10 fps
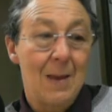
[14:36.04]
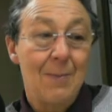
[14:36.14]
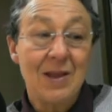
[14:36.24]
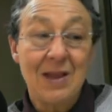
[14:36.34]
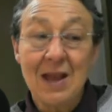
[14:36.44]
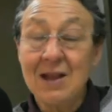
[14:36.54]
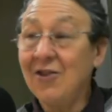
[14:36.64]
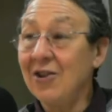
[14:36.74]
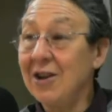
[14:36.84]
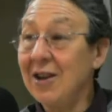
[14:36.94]
But then
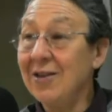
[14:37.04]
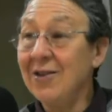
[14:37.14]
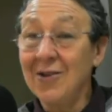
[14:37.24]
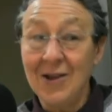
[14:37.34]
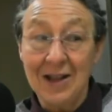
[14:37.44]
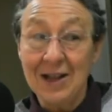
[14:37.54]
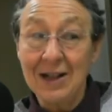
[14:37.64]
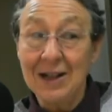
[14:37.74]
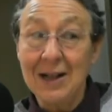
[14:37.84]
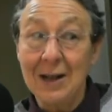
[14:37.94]
there's another
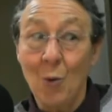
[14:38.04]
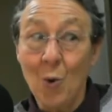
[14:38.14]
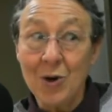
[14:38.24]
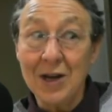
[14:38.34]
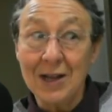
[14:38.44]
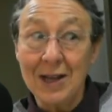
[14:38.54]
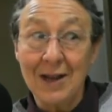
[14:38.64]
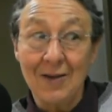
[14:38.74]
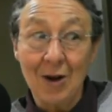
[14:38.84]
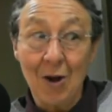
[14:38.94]
little warning
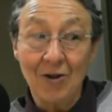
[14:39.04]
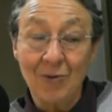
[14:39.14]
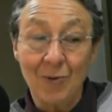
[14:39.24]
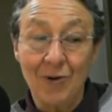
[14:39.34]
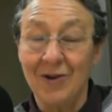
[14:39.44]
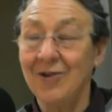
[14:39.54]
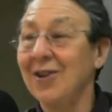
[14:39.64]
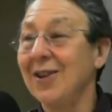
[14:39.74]
there, the last bullet.